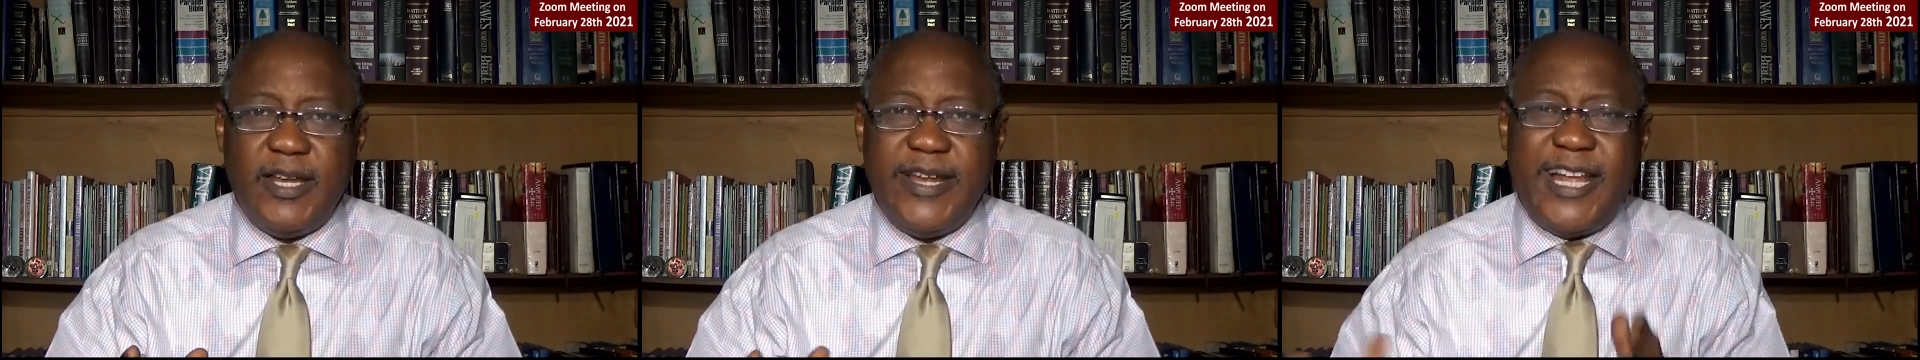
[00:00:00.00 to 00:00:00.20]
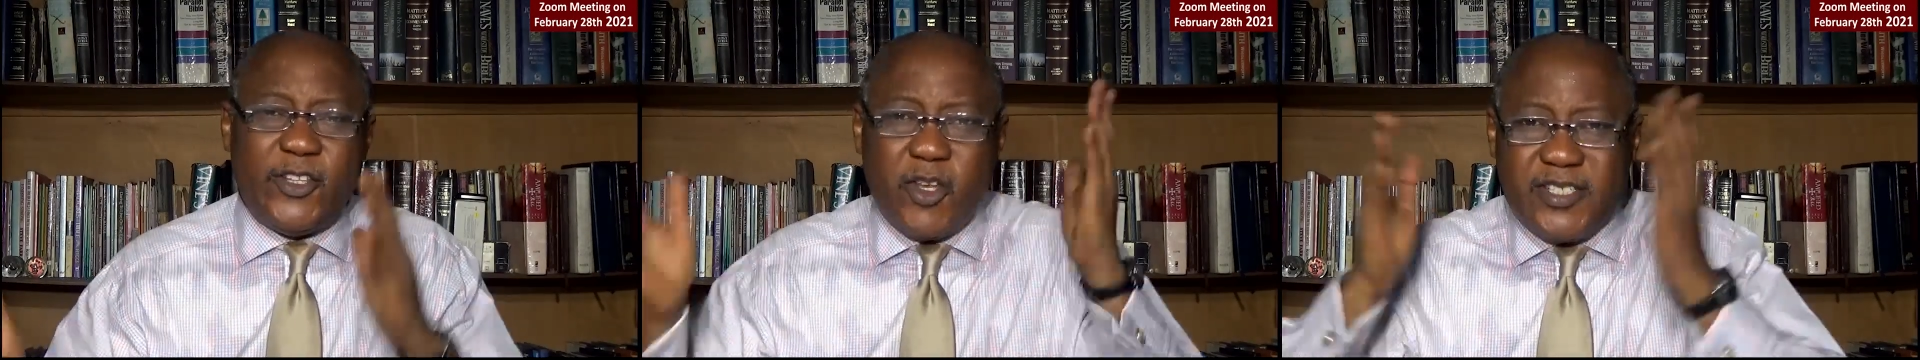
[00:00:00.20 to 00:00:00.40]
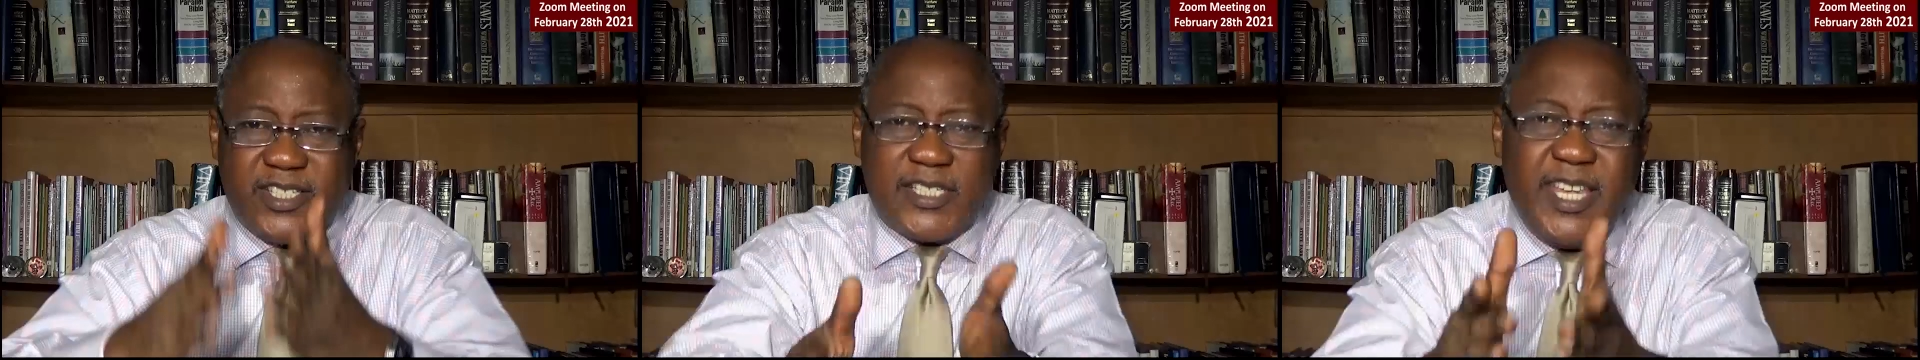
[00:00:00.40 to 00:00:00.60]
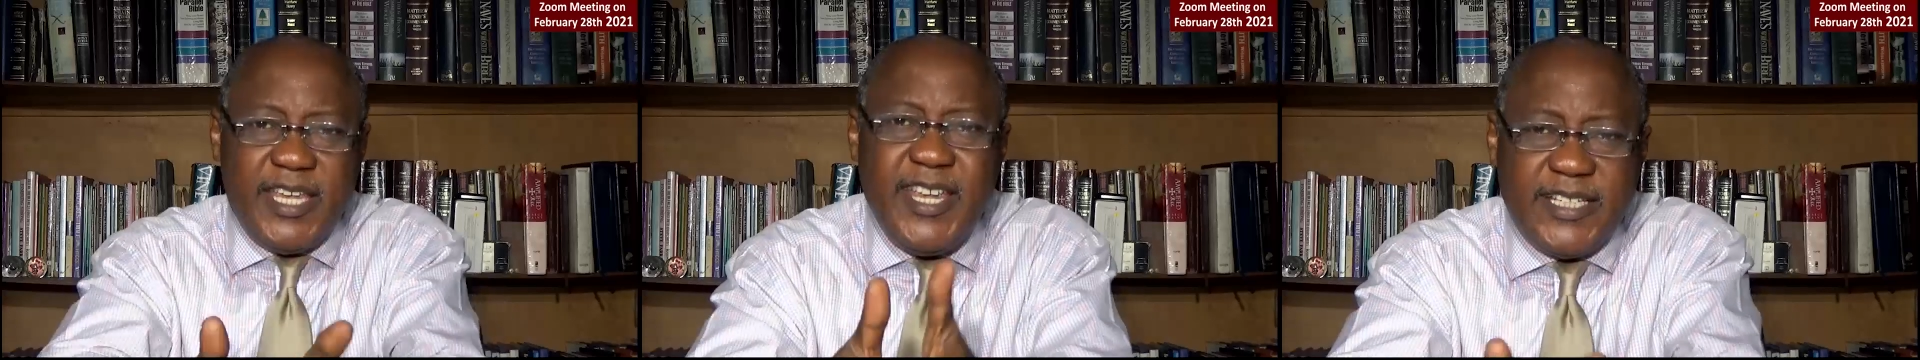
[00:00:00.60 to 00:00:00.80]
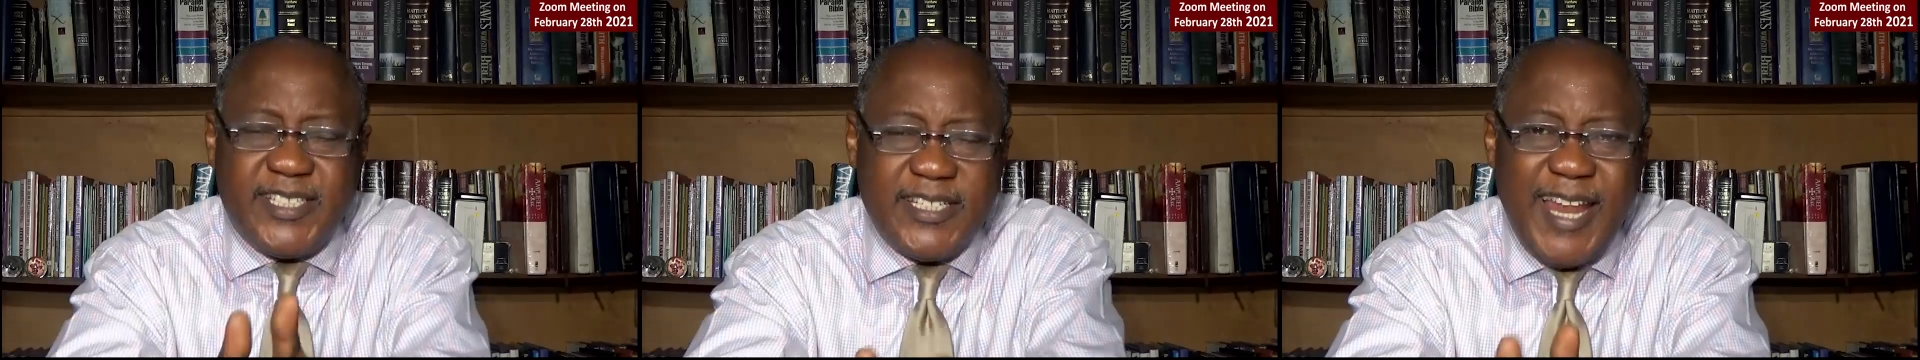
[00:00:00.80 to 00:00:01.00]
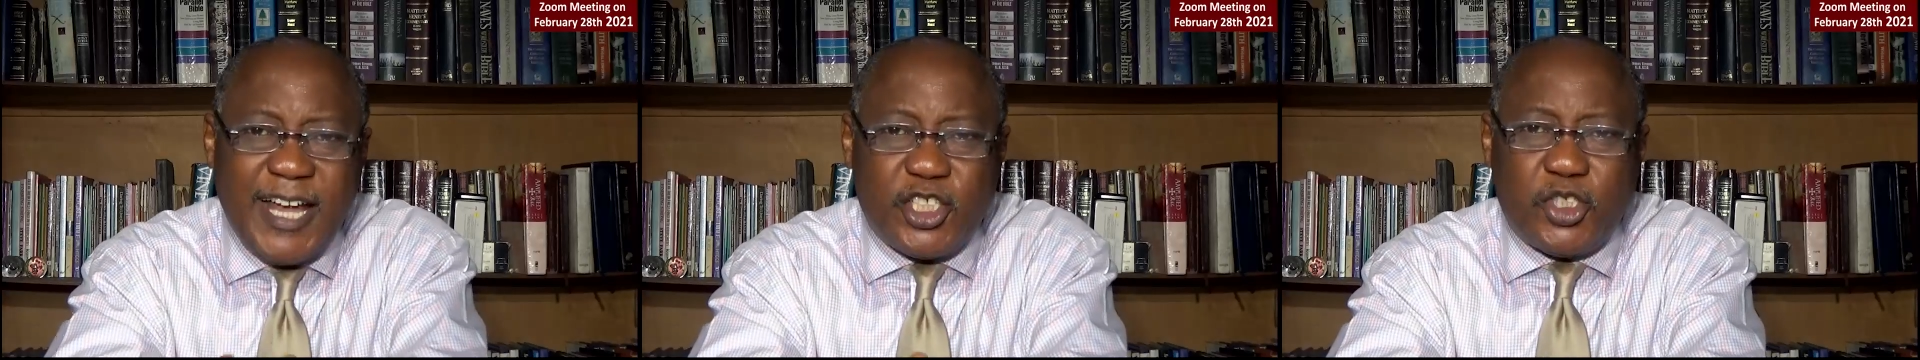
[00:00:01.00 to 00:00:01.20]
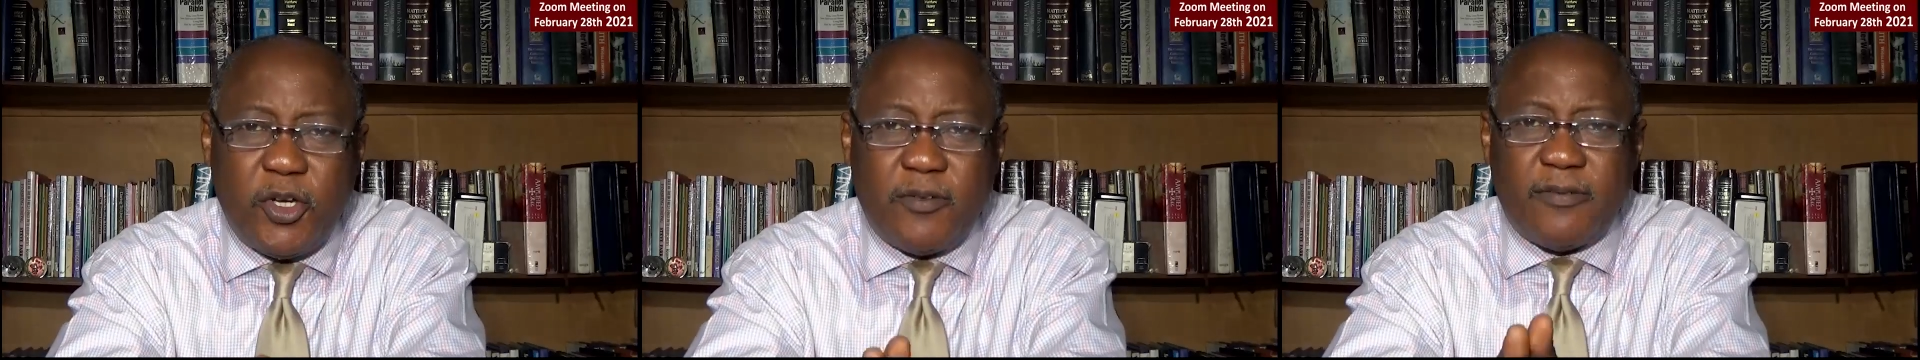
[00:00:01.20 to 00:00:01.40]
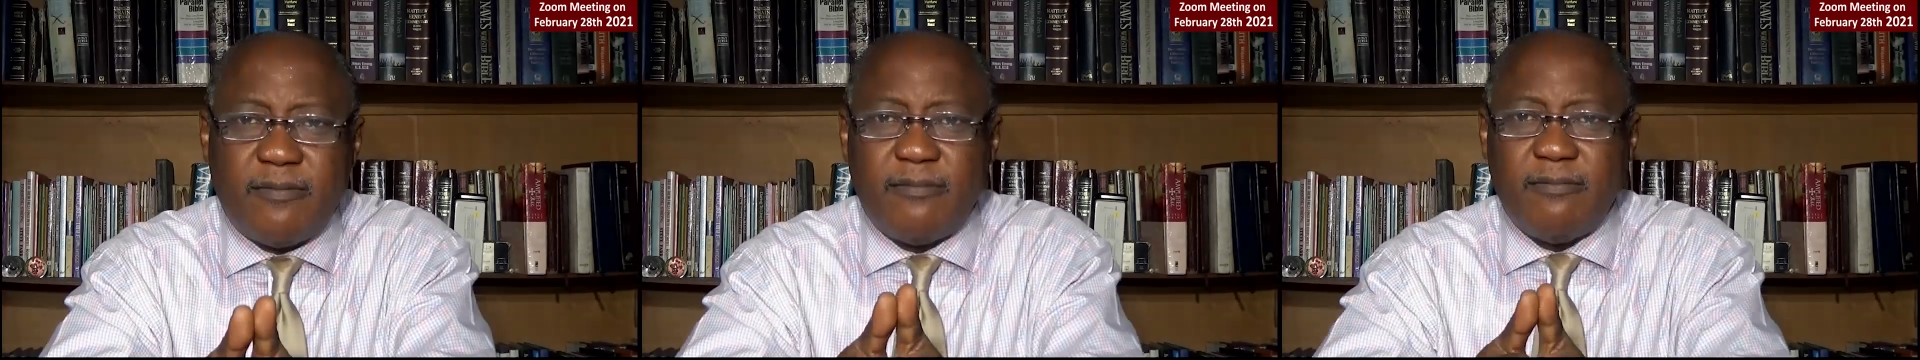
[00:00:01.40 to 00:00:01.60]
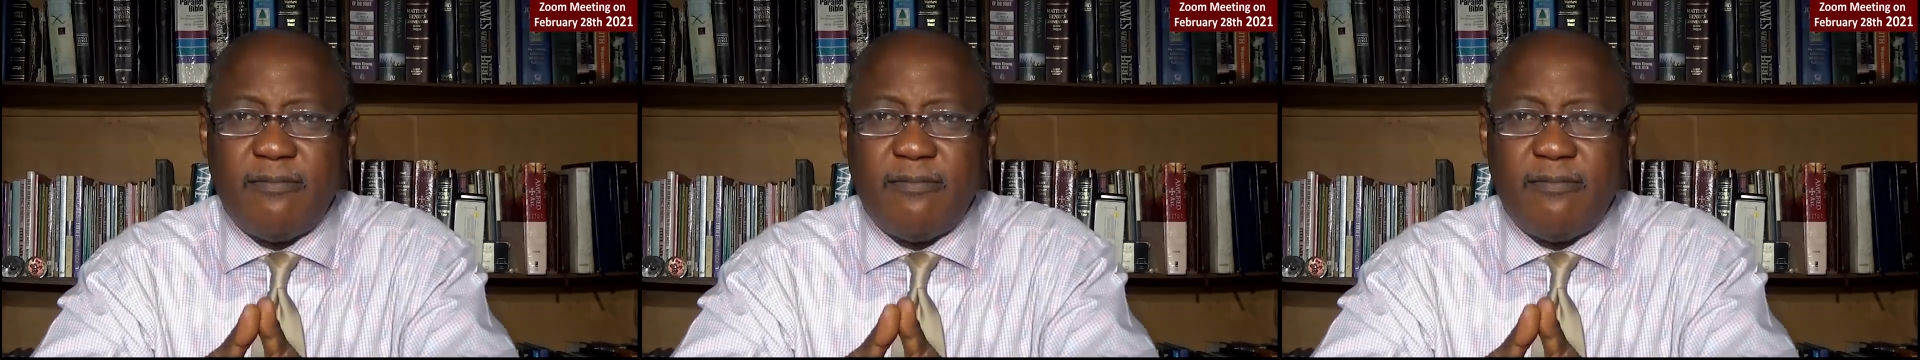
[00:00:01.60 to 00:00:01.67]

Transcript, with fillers: Let us see it in action.